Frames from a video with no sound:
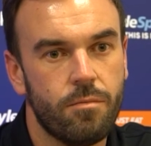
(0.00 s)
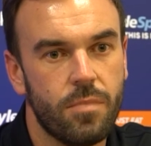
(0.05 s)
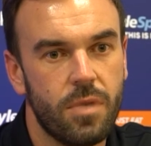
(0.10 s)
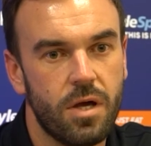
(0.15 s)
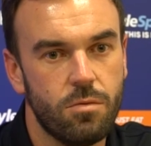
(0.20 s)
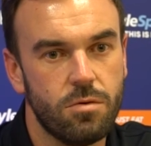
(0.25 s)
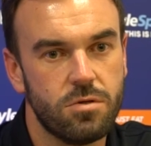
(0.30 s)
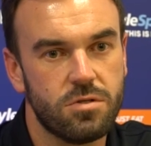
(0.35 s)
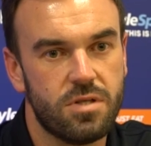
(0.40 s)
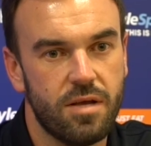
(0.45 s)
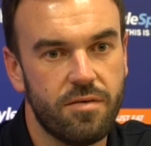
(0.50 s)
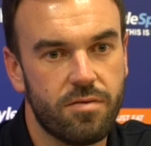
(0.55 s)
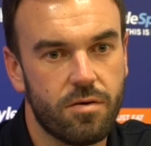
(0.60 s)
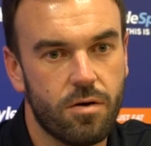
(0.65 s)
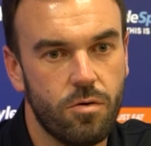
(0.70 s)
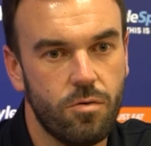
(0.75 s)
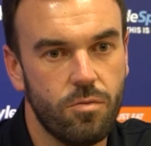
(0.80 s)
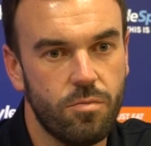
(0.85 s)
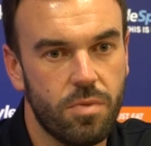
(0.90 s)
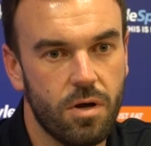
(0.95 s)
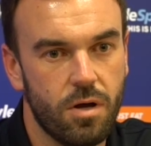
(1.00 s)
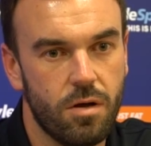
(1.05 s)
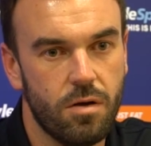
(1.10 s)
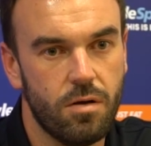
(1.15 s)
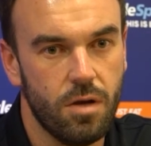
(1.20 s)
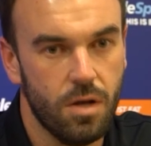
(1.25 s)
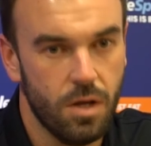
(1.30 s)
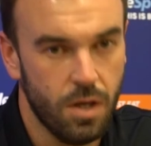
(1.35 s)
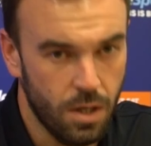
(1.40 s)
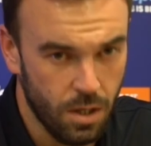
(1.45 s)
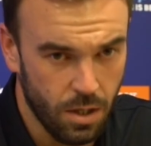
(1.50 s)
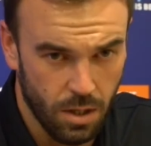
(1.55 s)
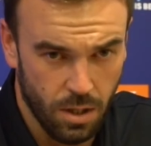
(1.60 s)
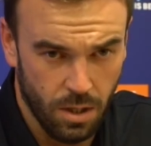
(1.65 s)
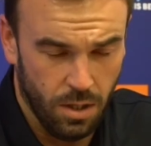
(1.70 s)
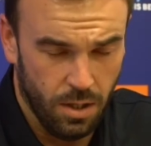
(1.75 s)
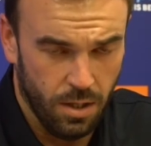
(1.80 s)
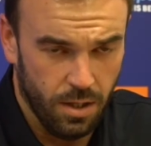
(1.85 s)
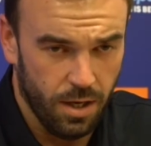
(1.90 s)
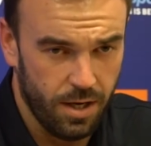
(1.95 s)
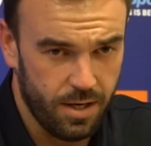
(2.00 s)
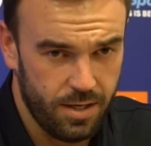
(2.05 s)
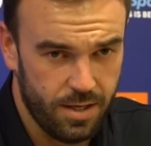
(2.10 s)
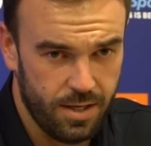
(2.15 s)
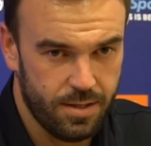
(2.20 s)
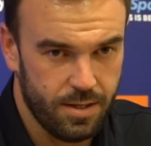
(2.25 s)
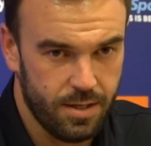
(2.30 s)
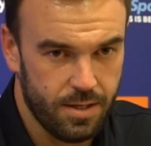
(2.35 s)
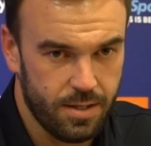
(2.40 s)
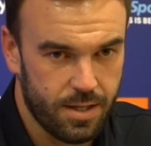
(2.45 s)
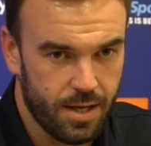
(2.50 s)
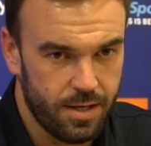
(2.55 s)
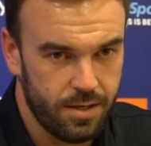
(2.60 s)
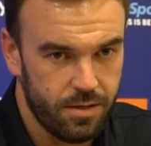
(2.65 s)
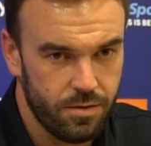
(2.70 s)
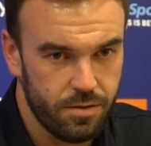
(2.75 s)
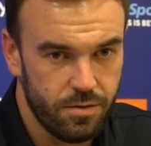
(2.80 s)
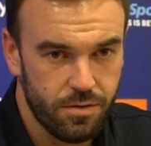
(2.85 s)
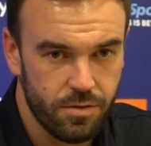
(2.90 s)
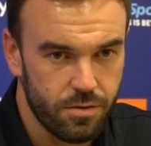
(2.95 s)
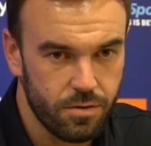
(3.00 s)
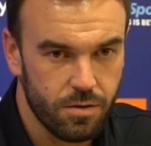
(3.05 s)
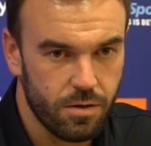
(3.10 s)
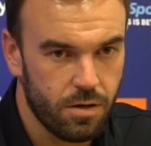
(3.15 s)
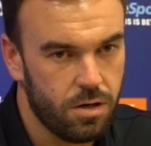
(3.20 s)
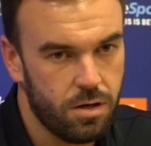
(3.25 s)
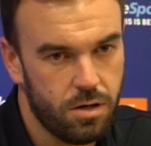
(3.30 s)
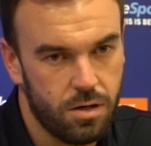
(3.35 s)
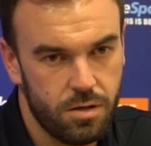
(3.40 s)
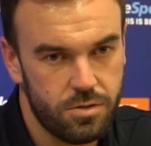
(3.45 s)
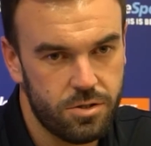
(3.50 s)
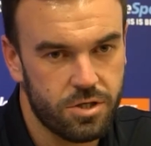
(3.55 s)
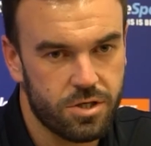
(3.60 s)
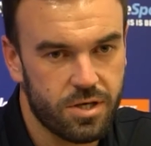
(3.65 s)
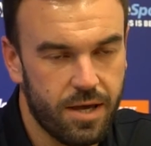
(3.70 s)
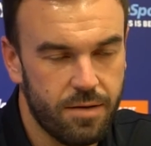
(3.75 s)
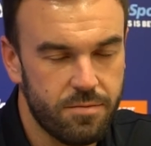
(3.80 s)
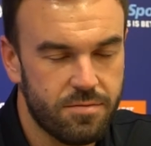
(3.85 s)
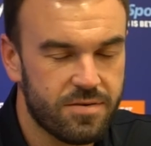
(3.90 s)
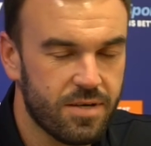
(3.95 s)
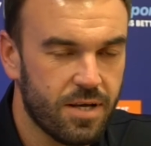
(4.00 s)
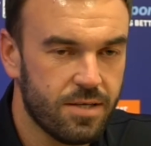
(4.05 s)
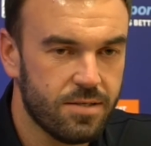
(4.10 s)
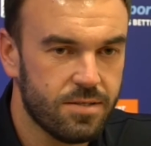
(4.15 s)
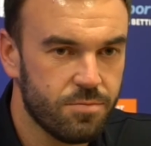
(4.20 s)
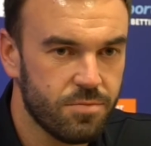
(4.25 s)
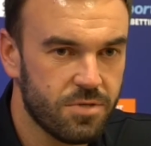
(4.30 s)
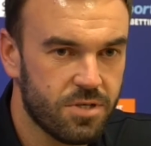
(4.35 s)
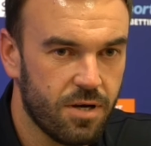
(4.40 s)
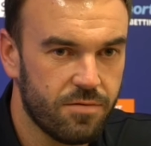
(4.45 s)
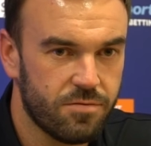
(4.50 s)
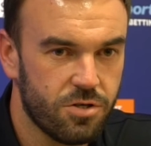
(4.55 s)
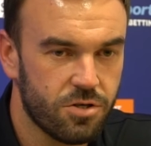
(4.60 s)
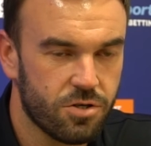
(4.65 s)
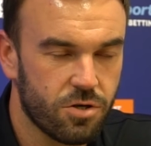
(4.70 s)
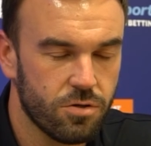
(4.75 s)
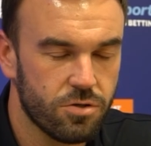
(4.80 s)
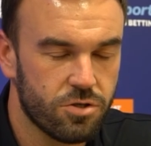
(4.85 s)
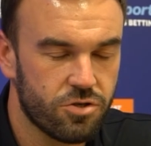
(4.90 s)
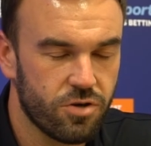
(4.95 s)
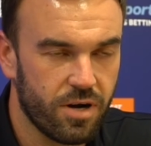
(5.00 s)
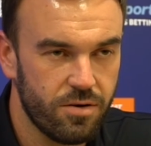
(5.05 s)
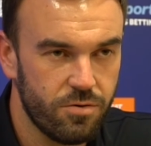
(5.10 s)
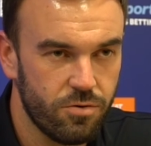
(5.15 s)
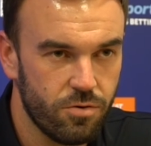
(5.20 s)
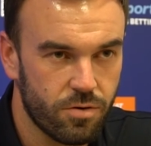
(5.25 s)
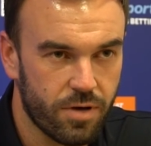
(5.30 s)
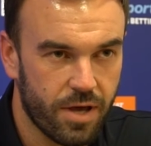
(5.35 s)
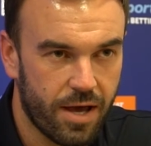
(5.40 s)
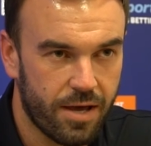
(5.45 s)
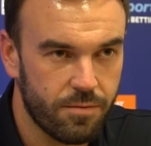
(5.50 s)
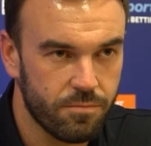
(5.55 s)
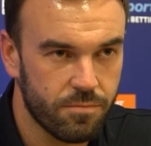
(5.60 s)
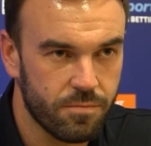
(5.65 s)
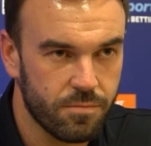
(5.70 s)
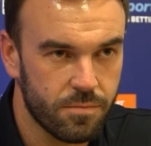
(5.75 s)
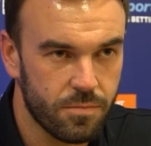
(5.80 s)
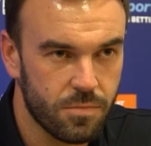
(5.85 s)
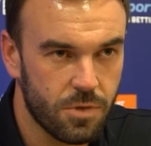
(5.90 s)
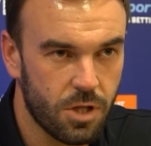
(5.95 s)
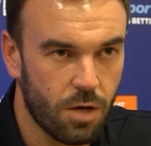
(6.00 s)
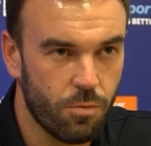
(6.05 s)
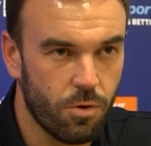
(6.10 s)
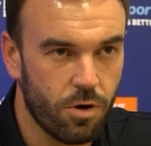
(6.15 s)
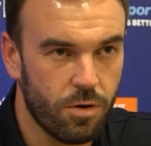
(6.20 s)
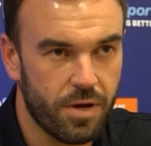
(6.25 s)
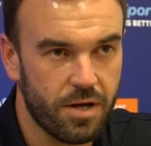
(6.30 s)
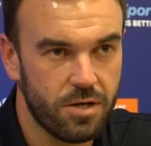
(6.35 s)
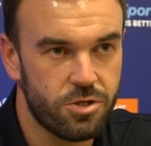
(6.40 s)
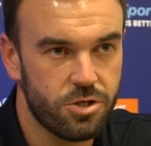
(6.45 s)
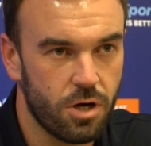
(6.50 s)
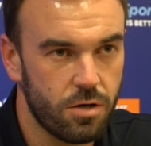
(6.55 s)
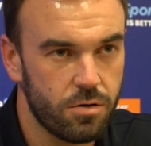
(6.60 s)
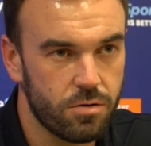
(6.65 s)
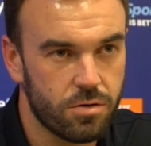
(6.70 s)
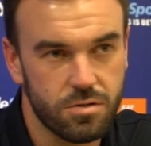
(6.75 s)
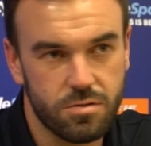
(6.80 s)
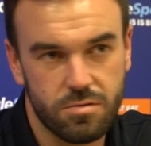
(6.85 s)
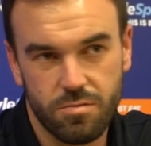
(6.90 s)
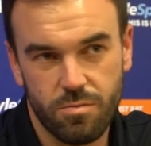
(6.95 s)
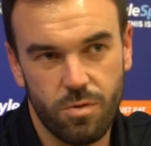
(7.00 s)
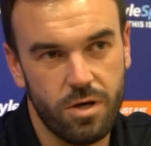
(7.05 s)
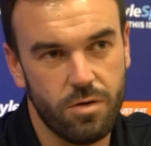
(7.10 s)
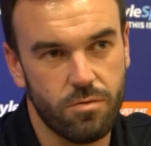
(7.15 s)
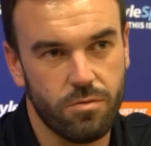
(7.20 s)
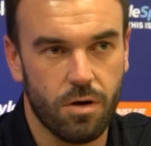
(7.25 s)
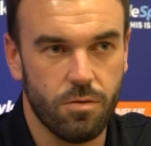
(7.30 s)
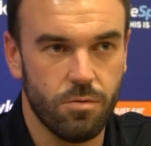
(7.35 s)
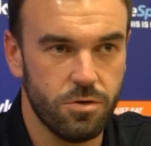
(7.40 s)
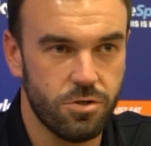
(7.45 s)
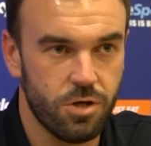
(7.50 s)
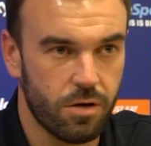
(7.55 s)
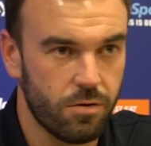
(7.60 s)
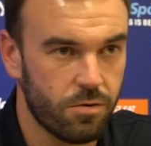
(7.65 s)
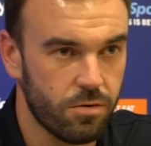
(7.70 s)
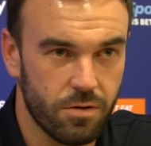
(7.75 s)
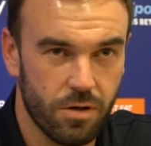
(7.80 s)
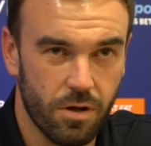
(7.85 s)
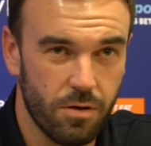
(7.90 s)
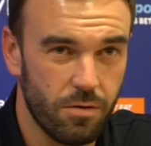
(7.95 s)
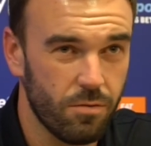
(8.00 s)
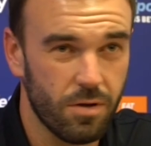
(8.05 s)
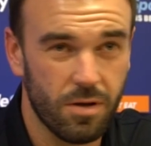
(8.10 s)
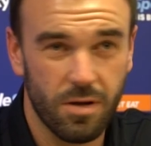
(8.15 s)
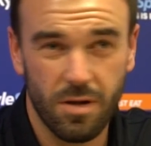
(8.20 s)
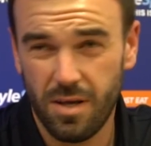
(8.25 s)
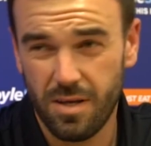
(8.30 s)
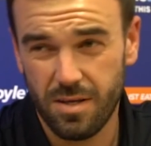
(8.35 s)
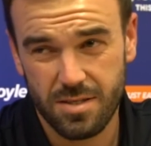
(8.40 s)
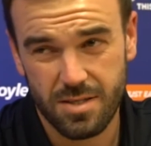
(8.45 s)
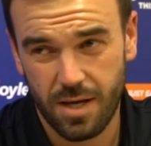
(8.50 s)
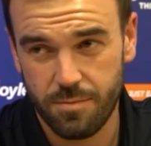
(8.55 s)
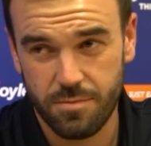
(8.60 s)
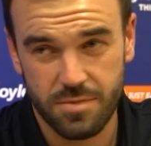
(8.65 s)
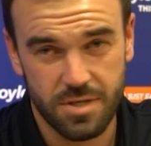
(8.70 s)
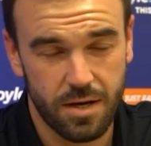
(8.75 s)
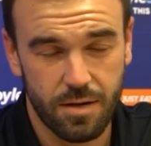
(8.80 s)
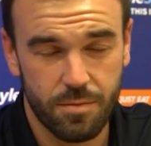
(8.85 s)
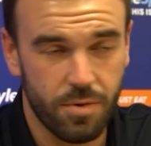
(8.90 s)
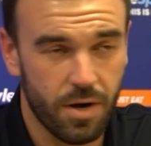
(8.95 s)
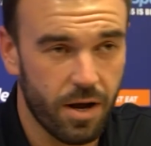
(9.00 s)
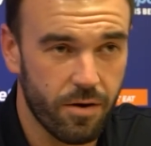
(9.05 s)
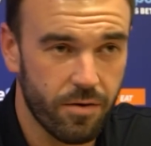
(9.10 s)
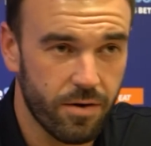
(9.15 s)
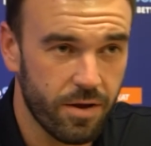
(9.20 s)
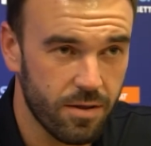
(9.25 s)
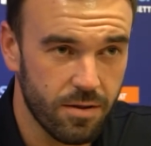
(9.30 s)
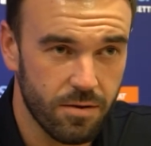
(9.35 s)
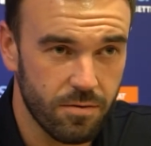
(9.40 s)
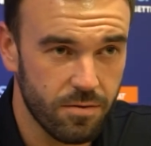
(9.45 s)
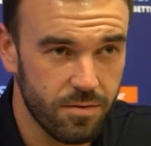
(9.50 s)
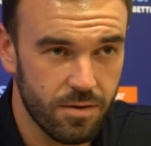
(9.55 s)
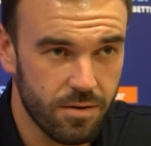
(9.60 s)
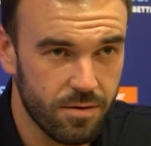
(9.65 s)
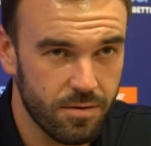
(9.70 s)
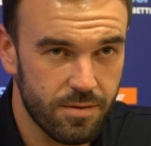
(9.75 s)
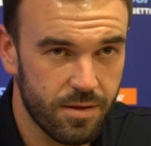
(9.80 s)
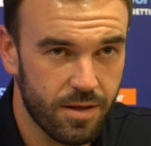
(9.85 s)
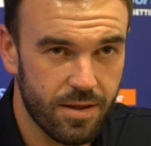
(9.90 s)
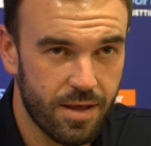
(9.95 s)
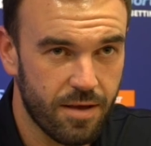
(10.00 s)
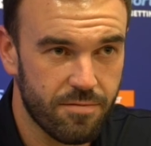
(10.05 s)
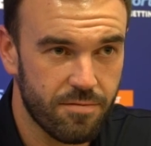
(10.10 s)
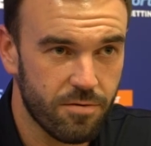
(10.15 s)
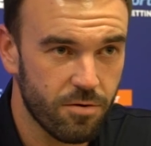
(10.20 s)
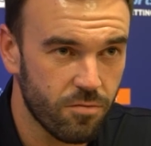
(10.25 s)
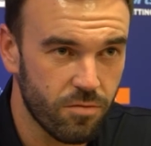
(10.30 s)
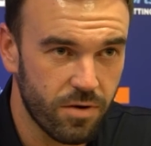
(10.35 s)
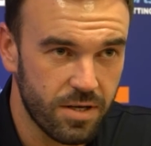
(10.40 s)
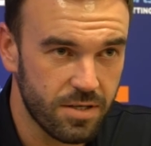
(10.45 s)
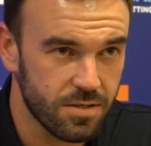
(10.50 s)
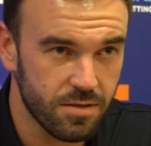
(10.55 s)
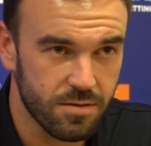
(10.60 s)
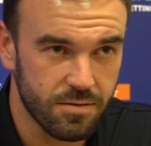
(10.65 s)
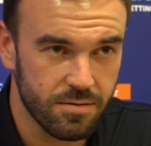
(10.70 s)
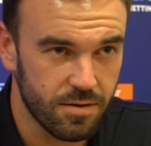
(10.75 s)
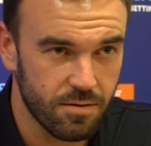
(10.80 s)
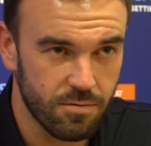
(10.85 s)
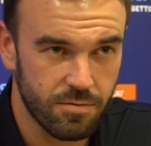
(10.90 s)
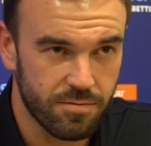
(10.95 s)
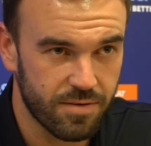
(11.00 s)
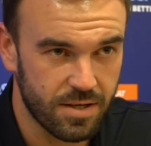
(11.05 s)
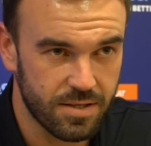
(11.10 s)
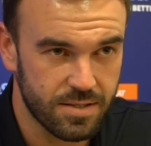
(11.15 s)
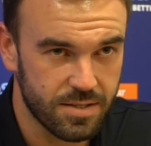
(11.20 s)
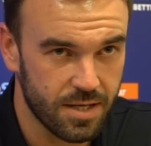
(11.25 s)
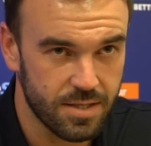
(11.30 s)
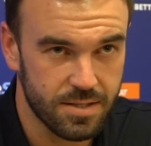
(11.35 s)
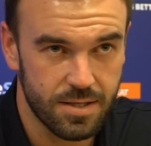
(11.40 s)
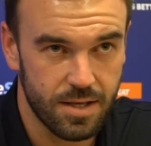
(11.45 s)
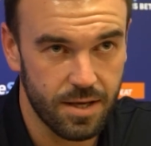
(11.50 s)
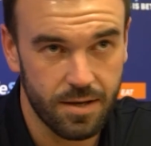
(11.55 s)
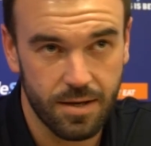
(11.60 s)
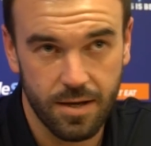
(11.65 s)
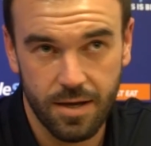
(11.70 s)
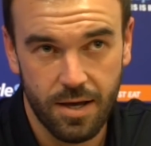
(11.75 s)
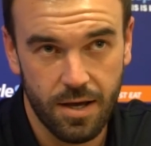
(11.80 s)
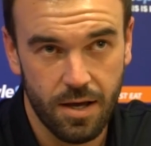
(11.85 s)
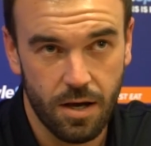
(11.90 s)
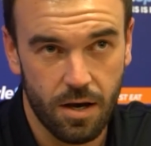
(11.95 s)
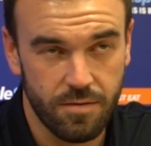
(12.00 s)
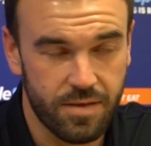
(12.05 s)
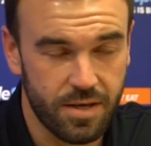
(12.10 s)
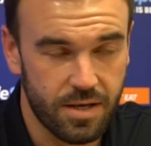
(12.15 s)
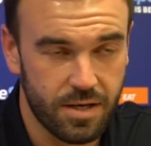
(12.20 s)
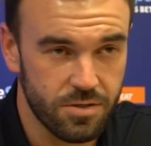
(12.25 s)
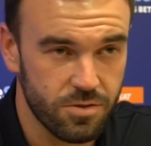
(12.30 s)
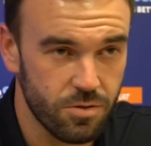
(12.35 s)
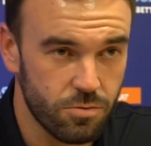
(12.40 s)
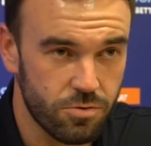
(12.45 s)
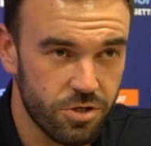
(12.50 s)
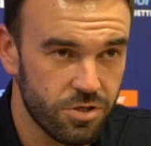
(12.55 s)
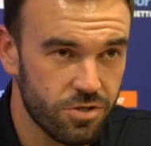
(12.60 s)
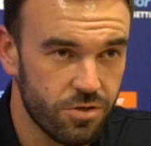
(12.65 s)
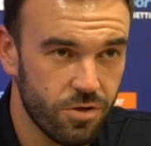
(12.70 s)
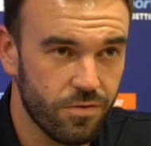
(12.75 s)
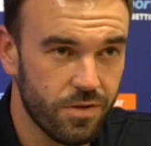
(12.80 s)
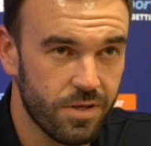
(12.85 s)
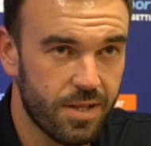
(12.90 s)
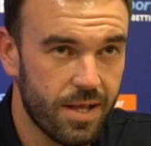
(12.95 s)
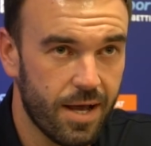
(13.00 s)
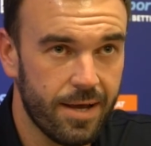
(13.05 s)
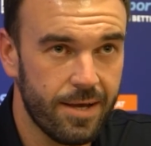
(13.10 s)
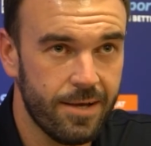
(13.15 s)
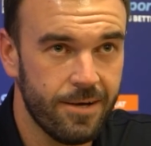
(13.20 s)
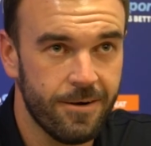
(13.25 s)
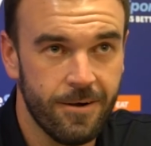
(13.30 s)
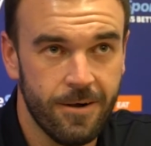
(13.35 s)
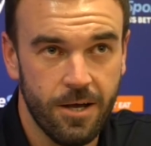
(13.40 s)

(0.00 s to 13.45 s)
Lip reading: it was difficult, but at the end of the day, I just kept saying to myself, just concentrate on your game. Don't worry about Joe, because we all know what Joe can do. It's the same as any player in here. They're there for a reason. They're all fantastic. I think it's all just on the day.